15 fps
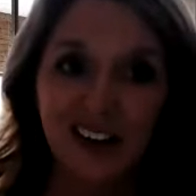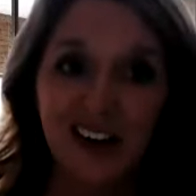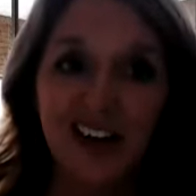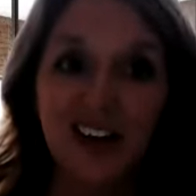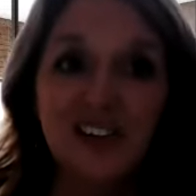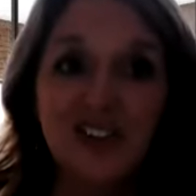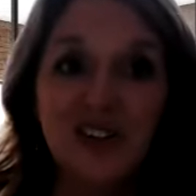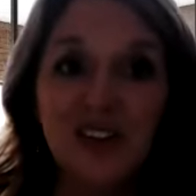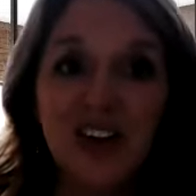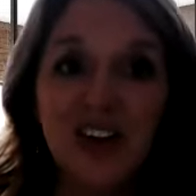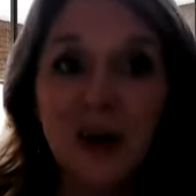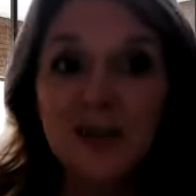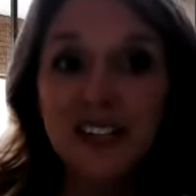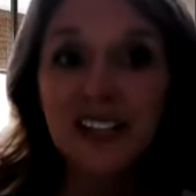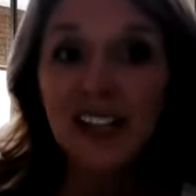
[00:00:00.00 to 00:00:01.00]
So if it
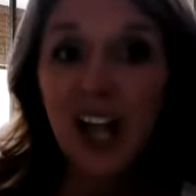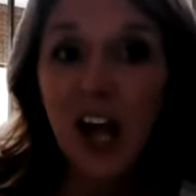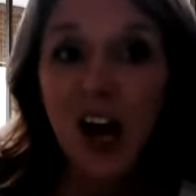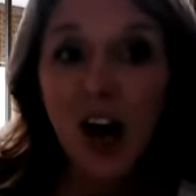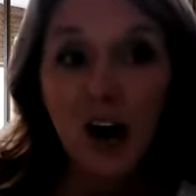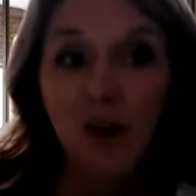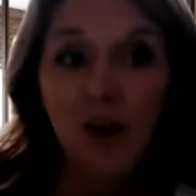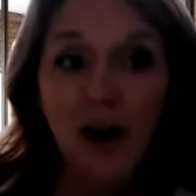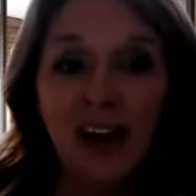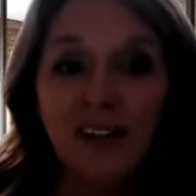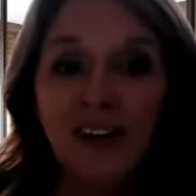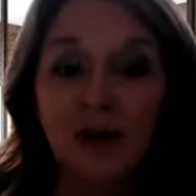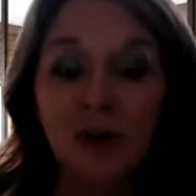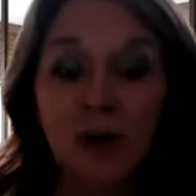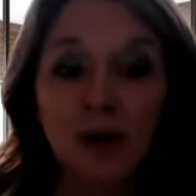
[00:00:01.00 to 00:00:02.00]
comes in low and
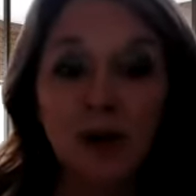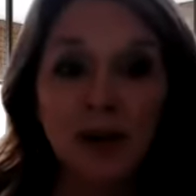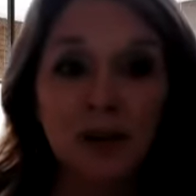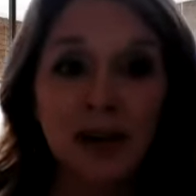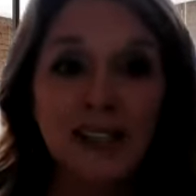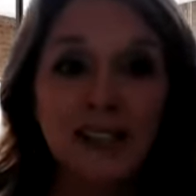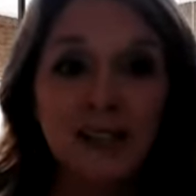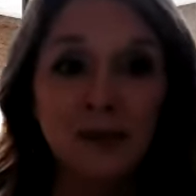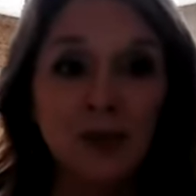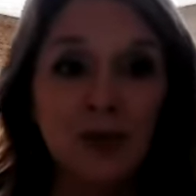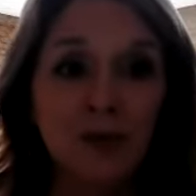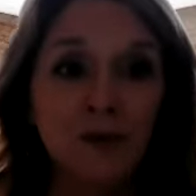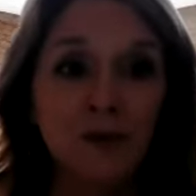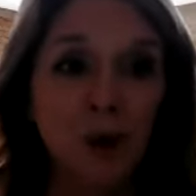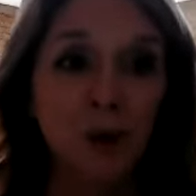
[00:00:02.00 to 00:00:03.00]
they won't agree to
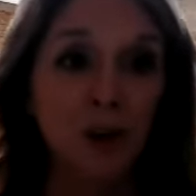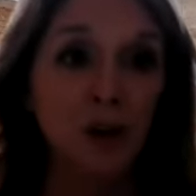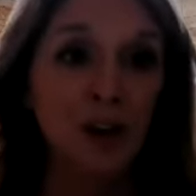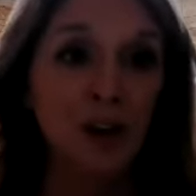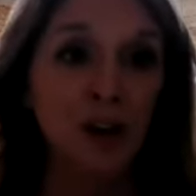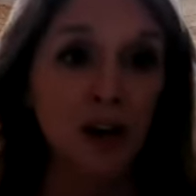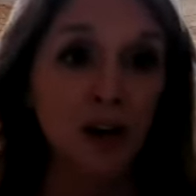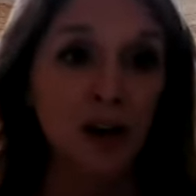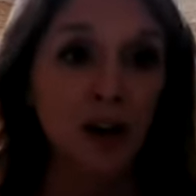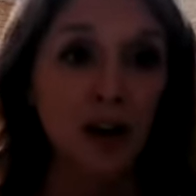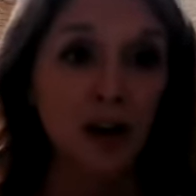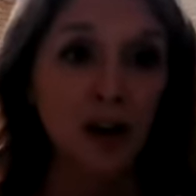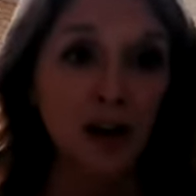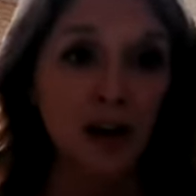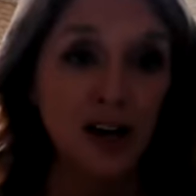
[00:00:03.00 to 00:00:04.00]
move forward with your
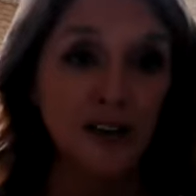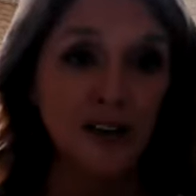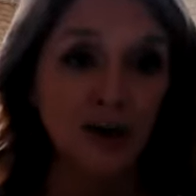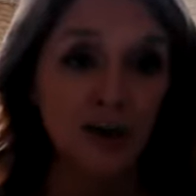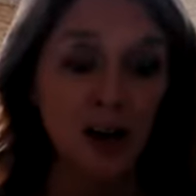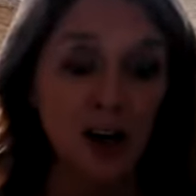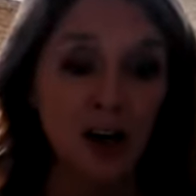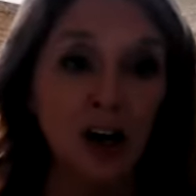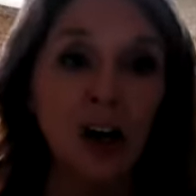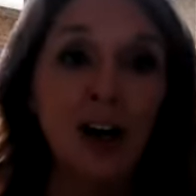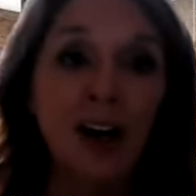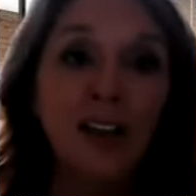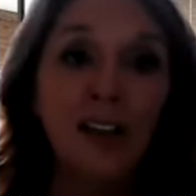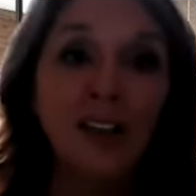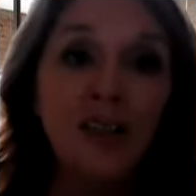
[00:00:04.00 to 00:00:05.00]
customer,
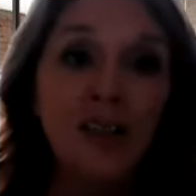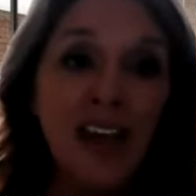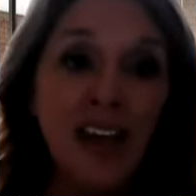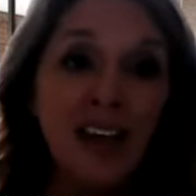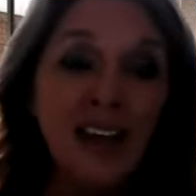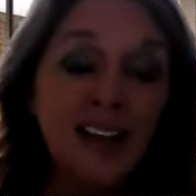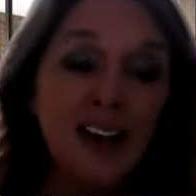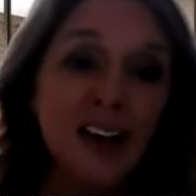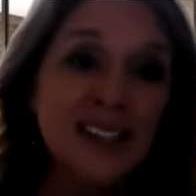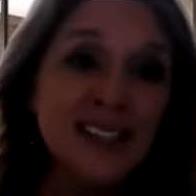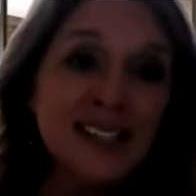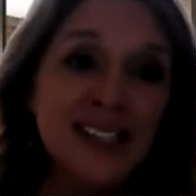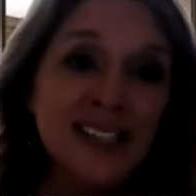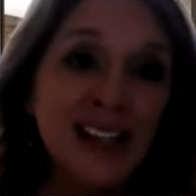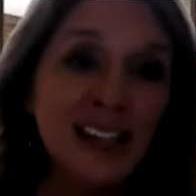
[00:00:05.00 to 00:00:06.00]
they cannot
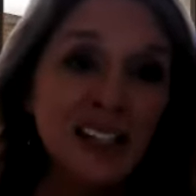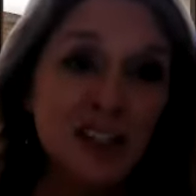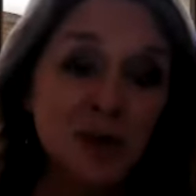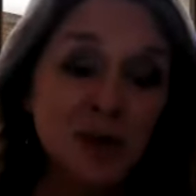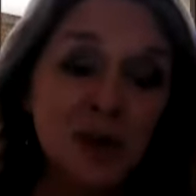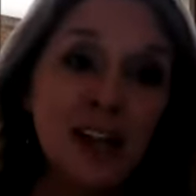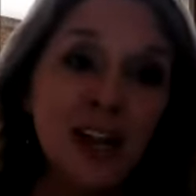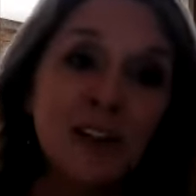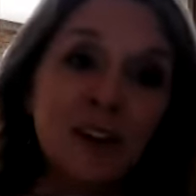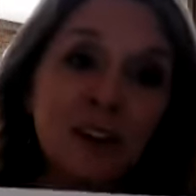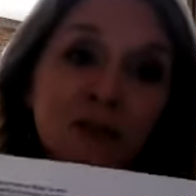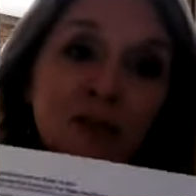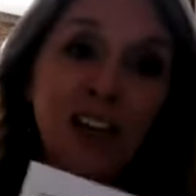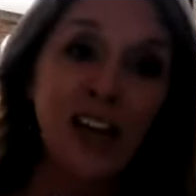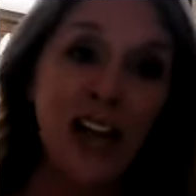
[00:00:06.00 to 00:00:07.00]
sell it to
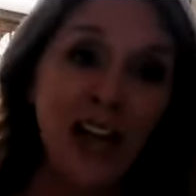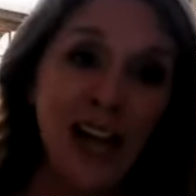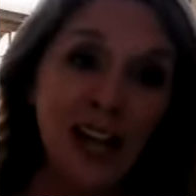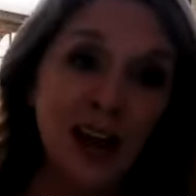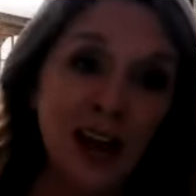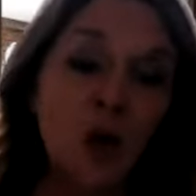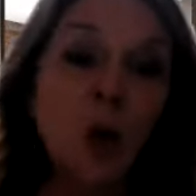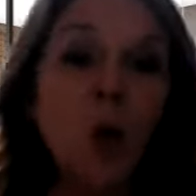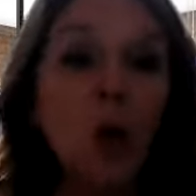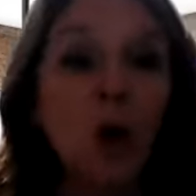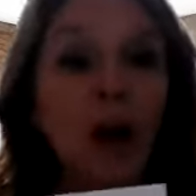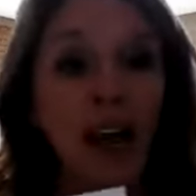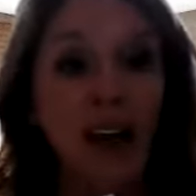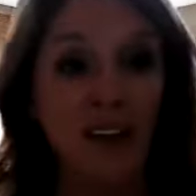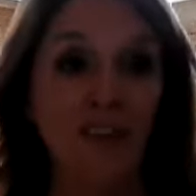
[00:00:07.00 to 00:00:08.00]
another VA
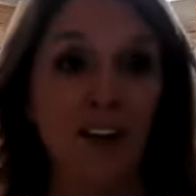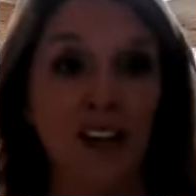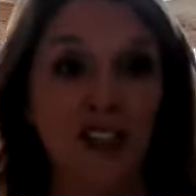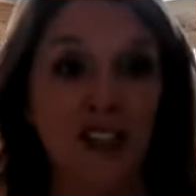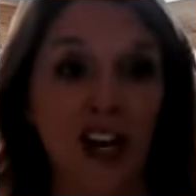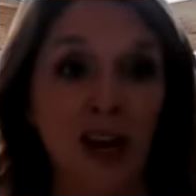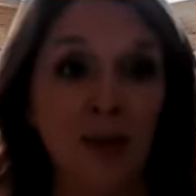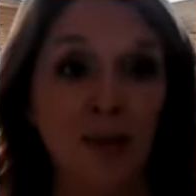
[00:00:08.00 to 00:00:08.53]
or FHA